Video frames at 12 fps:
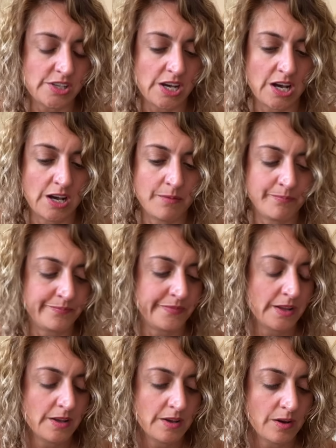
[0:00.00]
Um,
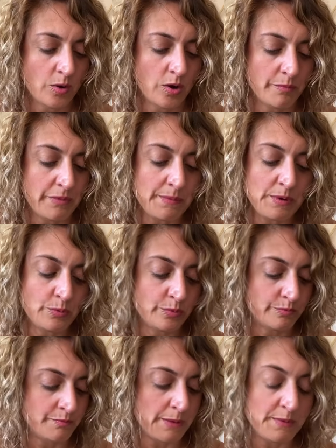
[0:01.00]
or maybe
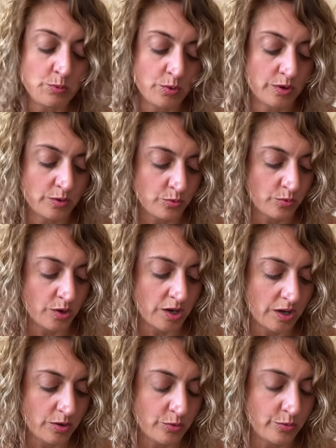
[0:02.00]
maybe we're
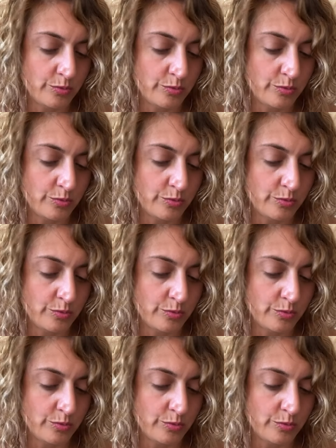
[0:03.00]
uh,